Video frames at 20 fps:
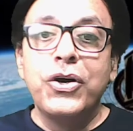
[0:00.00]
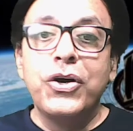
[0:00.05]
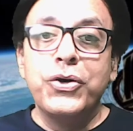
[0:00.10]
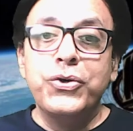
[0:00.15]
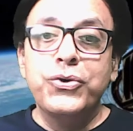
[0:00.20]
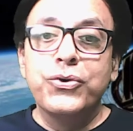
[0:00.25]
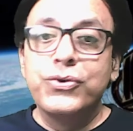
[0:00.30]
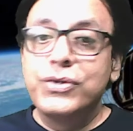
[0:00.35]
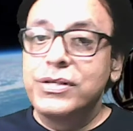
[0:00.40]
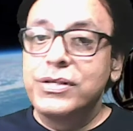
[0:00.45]

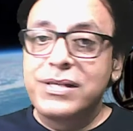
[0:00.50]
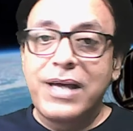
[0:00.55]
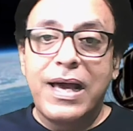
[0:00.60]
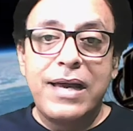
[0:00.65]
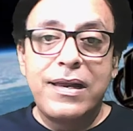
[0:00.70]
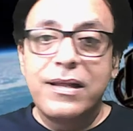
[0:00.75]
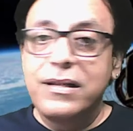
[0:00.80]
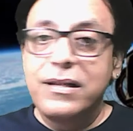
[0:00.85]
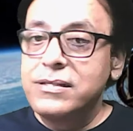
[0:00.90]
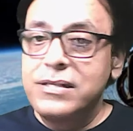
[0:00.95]
you just
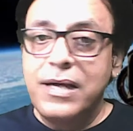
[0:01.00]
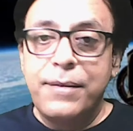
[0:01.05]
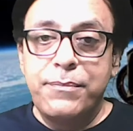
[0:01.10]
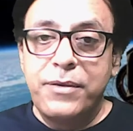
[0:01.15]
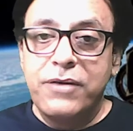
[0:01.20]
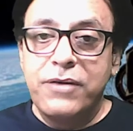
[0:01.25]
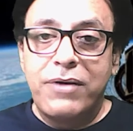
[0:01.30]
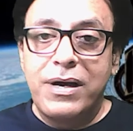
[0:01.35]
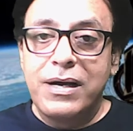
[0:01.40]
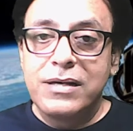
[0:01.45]
carry the same
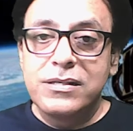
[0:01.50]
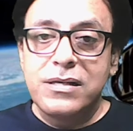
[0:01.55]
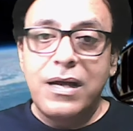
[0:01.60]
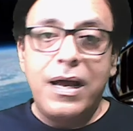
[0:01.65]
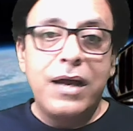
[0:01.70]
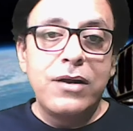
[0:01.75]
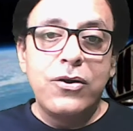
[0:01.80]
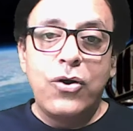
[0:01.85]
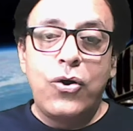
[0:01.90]
device, and